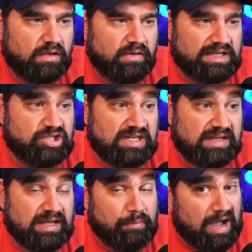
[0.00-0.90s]
that she
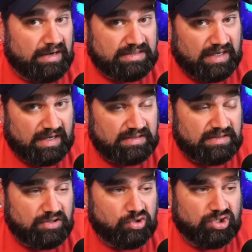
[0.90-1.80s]
can then
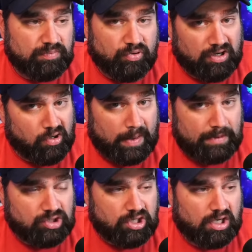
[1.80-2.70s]
monetize and usually bring her on
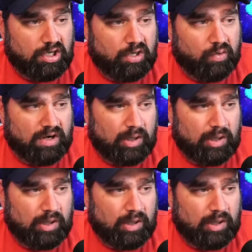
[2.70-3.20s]
the show or